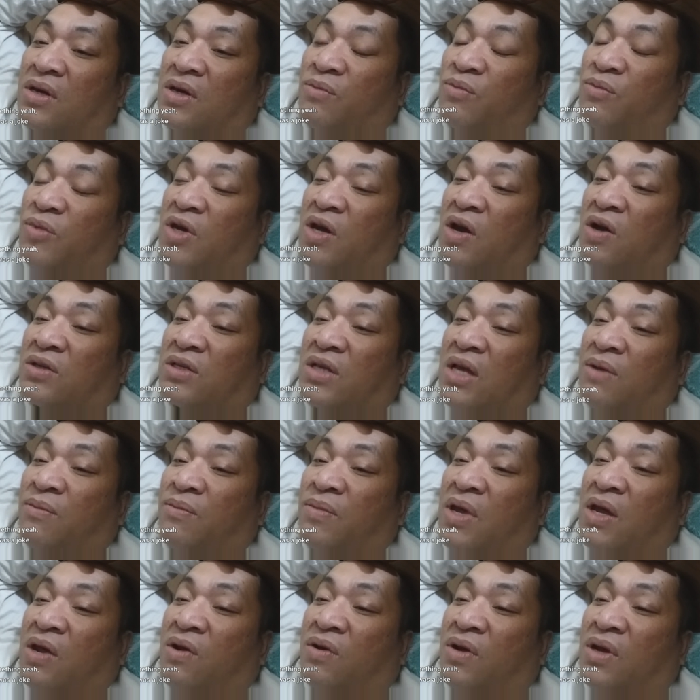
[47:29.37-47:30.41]
Because
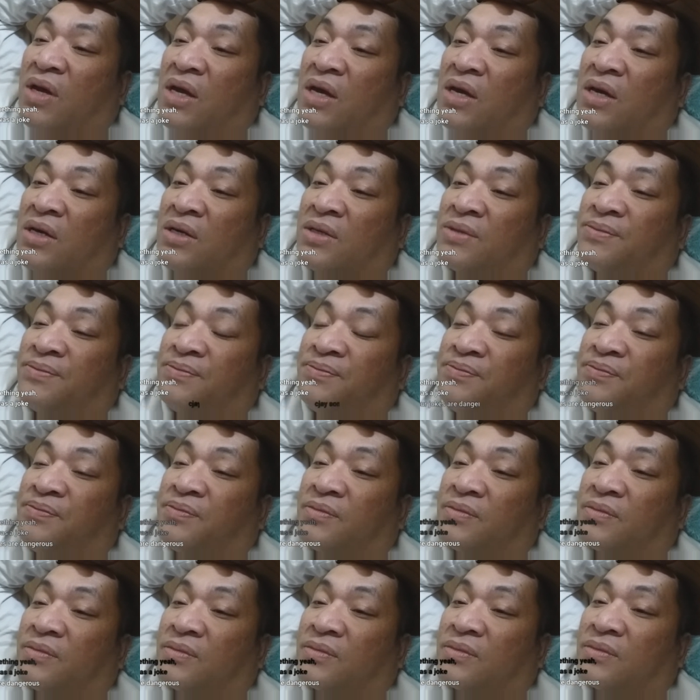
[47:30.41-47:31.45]
America,
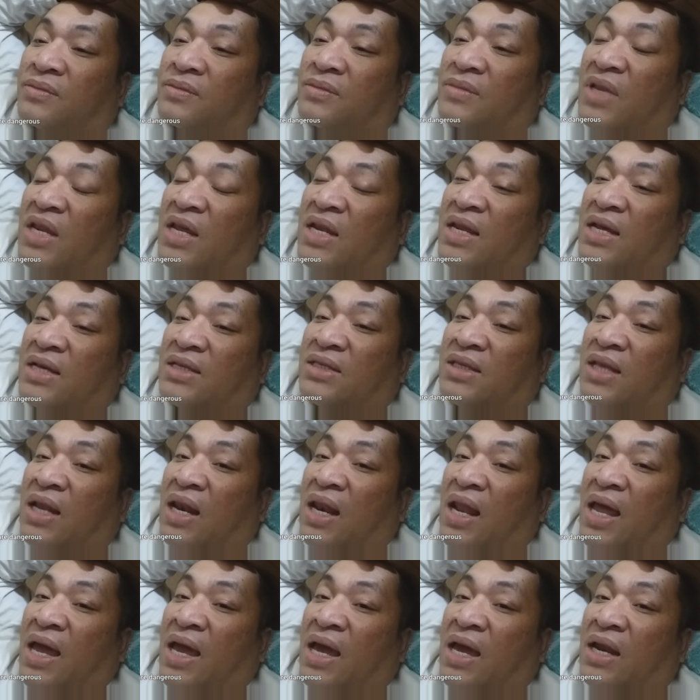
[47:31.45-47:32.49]
it is the
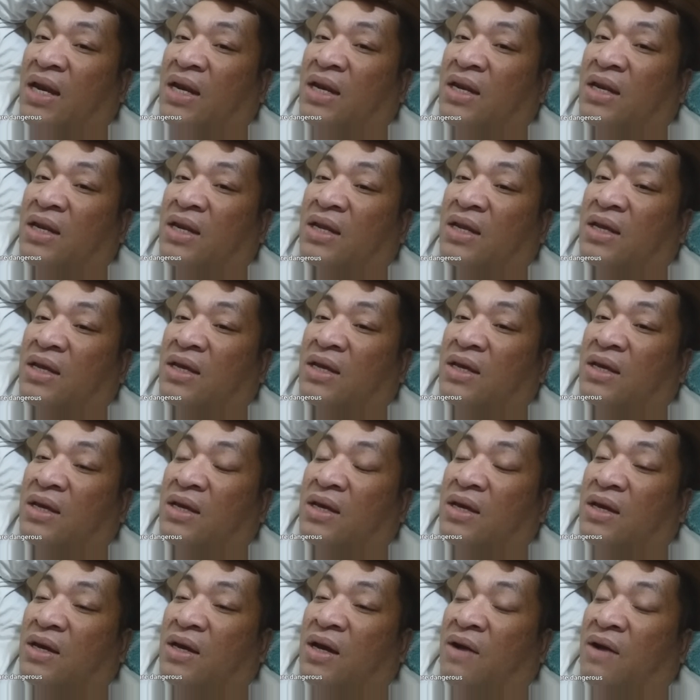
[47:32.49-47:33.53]
land
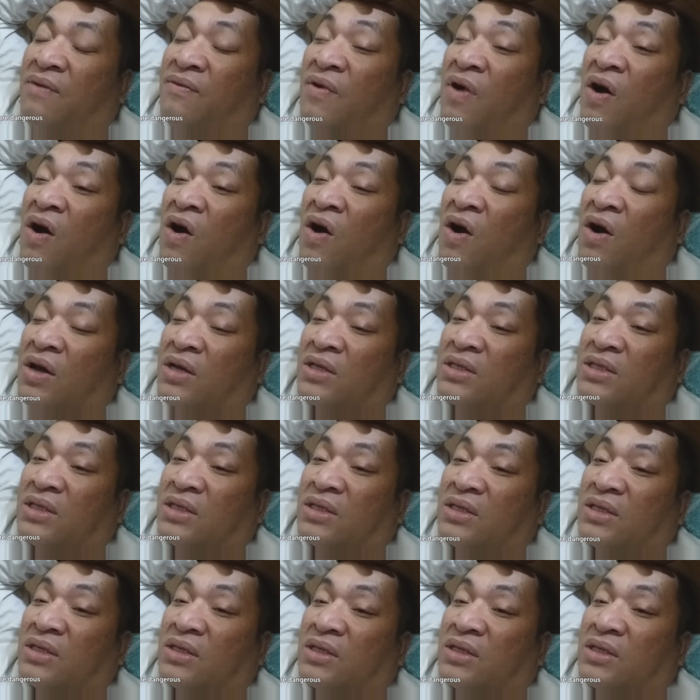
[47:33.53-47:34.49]
of Oz.